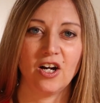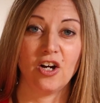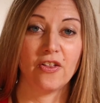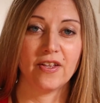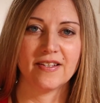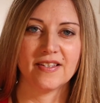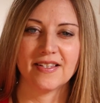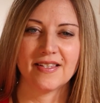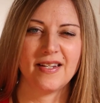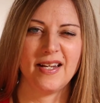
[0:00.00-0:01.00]
all the
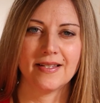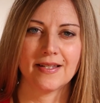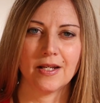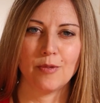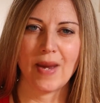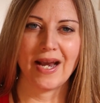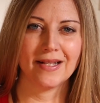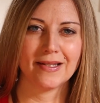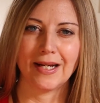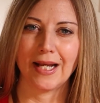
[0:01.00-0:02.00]
snakeskin
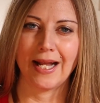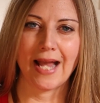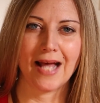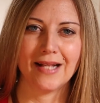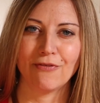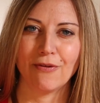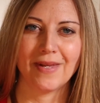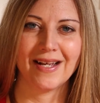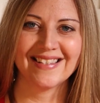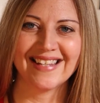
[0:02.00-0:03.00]
pants I can get from this.